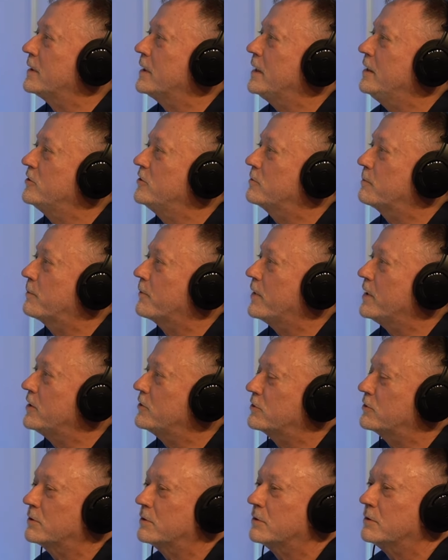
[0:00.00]

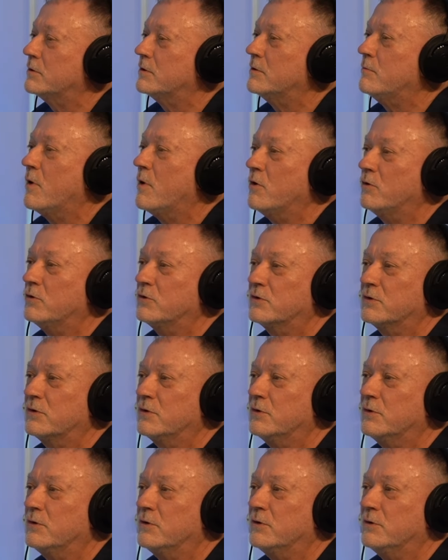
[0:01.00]
inspirational
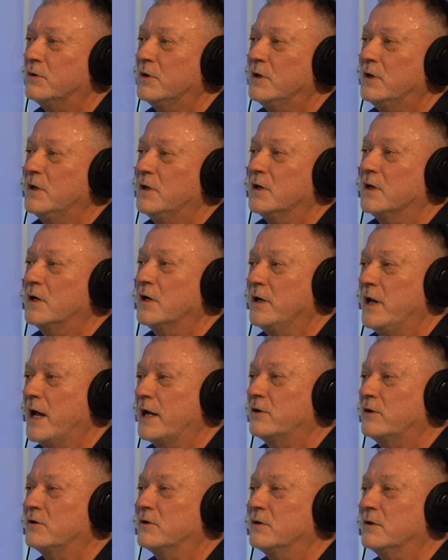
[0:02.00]
emotional
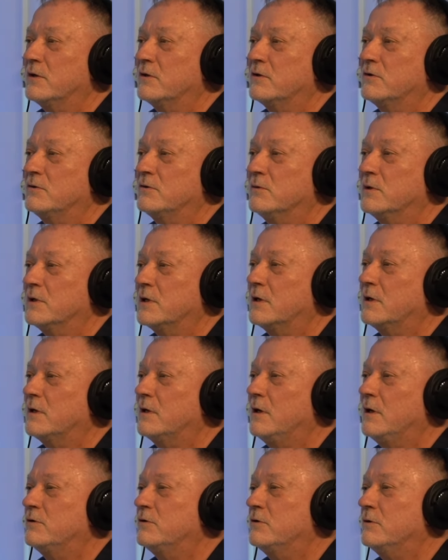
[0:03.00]
connection to a
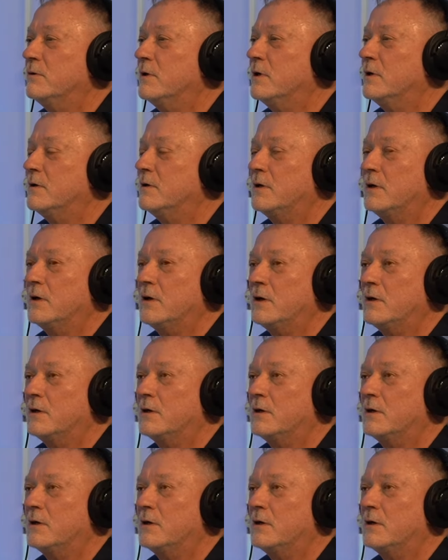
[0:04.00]
to a and you a,